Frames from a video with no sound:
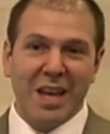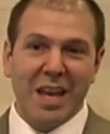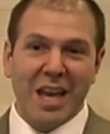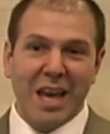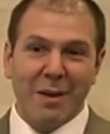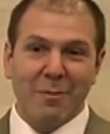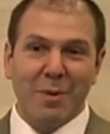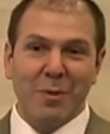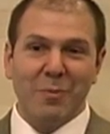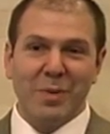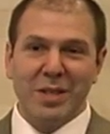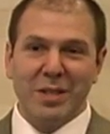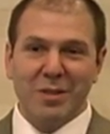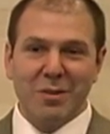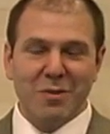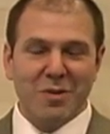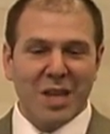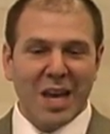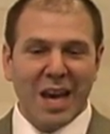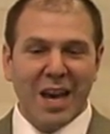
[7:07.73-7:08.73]
And when we
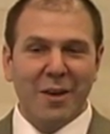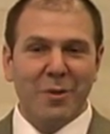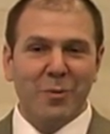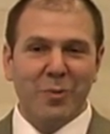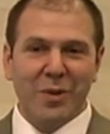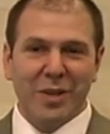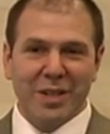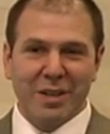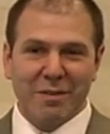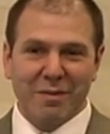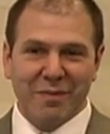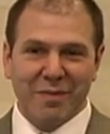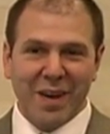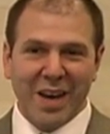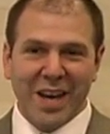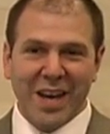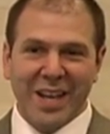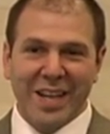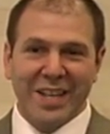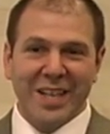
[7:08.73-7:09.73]
do that, we're going to
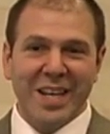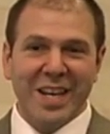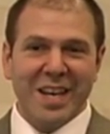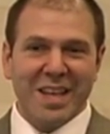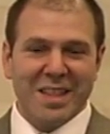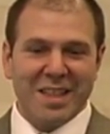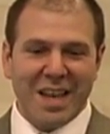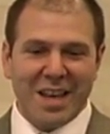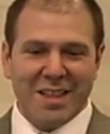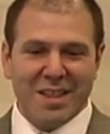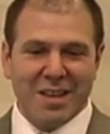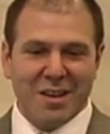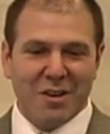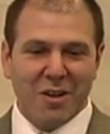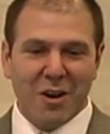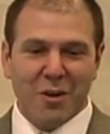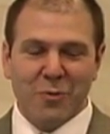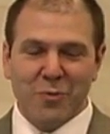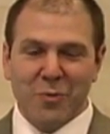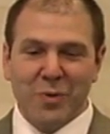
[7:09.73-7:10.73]
find that there
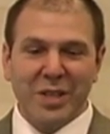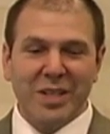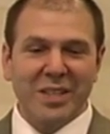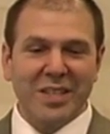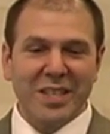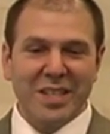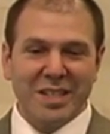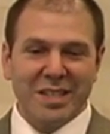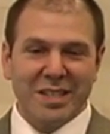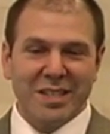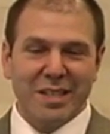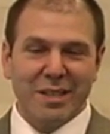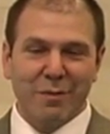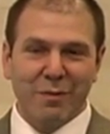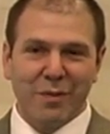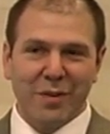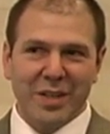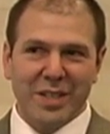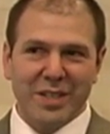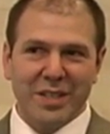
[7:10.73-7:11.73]
are really
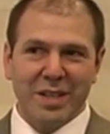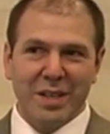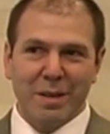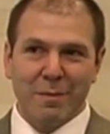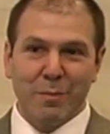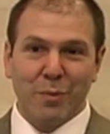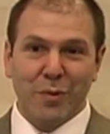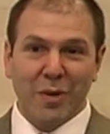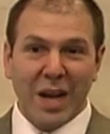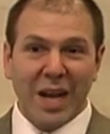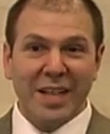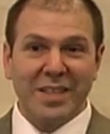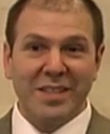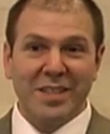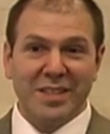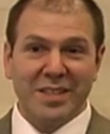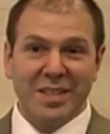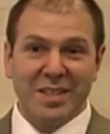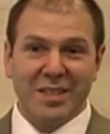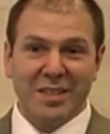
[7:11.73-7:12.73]
different
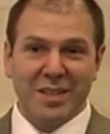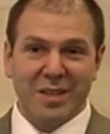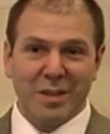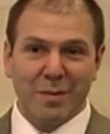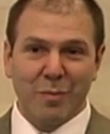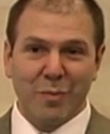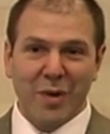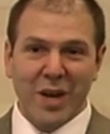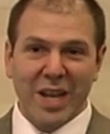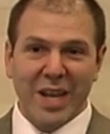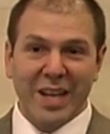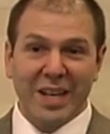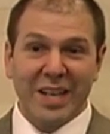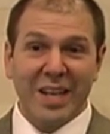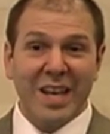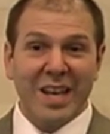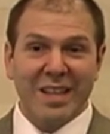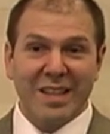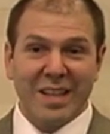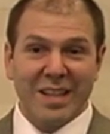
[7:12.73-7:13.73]
processes in the brain
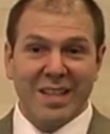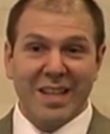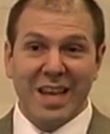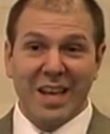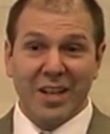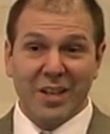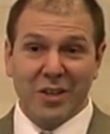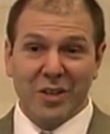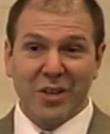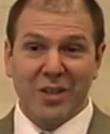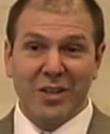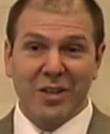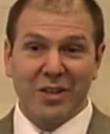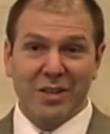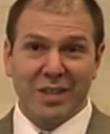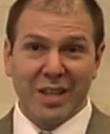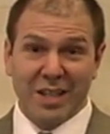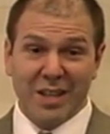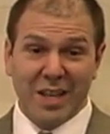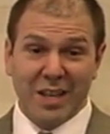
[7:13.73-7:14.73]
that then occur,
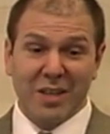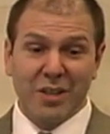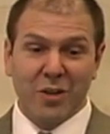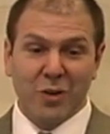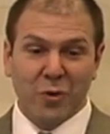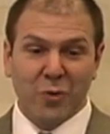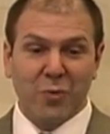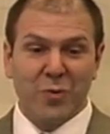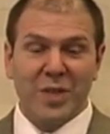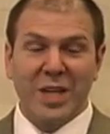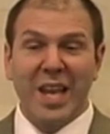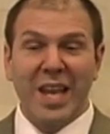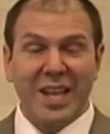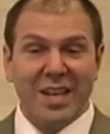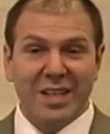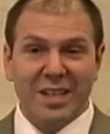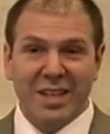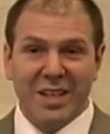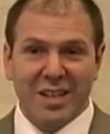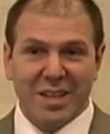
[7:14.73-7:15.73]
and then
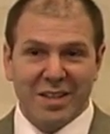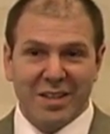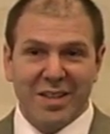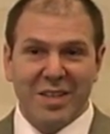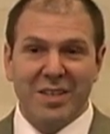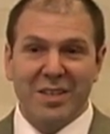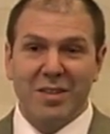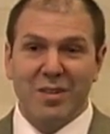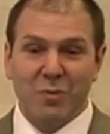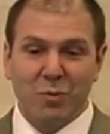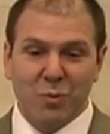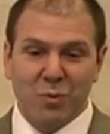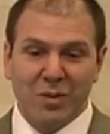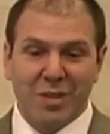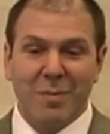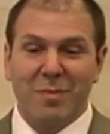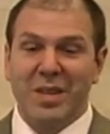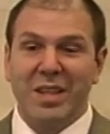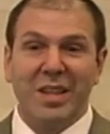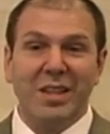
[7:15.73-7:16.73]
create
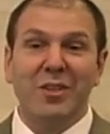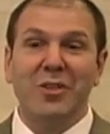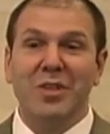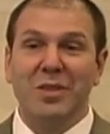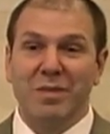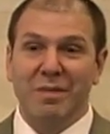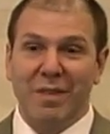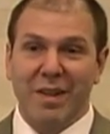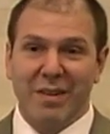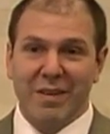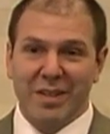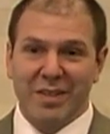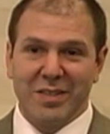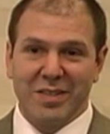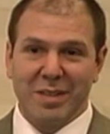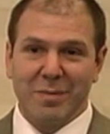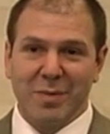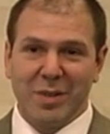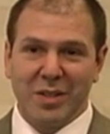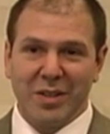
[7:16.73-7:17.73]
something that looks very
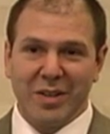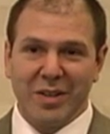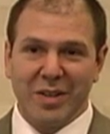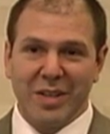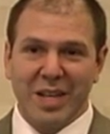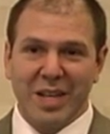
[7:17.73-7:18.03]
similar.